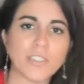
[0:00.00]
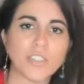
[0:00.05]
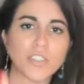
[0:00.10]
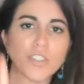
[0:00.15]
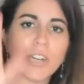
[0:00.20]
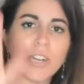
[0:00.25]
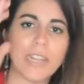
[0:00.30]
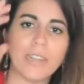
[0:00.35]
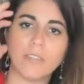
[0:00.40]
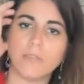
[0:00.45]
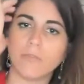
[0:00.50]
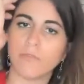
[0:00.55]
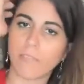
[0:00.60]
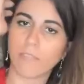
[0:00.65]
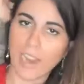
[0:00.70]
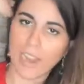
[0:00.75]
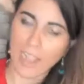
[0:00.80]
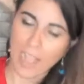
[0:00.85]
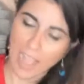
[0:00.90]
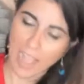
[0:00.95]
you're in,
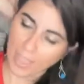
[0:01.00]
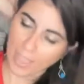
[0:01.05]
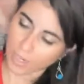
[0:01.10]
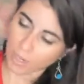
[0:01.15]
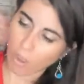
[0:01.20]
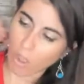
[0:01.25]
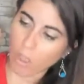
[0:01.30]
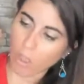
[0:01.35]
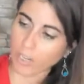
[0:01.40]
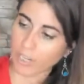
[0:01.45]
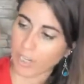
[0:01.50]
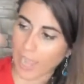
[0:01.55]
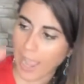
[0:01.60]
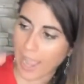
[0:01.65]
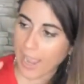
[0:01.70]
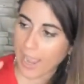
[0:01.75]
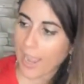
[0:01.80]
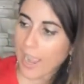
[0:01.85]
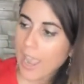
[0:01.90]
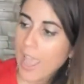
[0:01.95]
right? I had a call
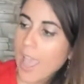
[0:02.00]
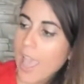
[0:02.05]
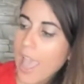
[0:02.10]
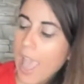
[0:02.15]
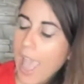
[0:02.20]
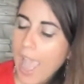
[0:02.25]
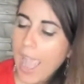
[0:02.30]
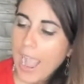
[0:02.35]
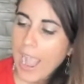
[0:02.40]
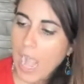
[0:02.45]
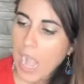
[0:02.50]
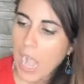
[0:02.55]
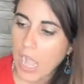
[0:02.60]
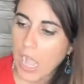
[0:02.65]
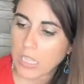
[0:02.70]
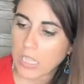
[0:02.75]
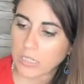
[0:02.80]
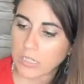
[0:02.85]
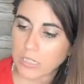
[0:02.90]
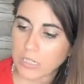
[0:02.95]
today,
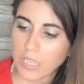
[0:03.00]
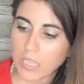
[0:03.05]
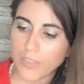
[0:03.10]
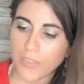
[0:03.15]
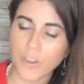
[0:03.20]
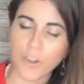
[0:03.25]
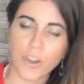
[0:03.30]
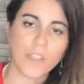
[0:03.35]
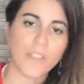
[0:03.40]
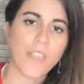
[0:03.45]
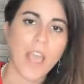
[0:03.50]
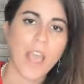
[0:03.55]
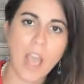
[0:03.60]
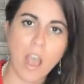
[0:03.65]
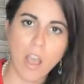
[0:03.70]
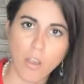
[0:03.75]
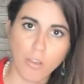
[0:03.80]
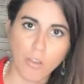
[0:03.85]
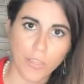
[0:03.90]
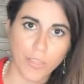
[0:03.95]
and they're in the
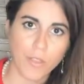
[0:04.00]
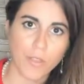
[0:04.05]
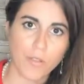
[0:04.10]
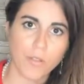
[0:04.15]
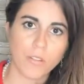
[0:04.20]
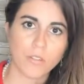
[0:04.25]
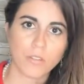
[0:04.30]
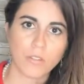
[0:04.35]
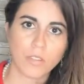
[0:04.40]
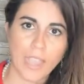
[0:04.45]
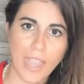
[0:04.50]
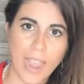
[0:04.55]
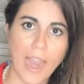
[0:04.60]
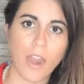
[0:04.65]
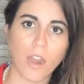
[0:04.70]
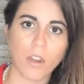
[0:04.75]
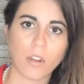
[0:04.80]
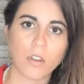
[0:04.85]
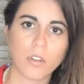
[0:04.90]
health care.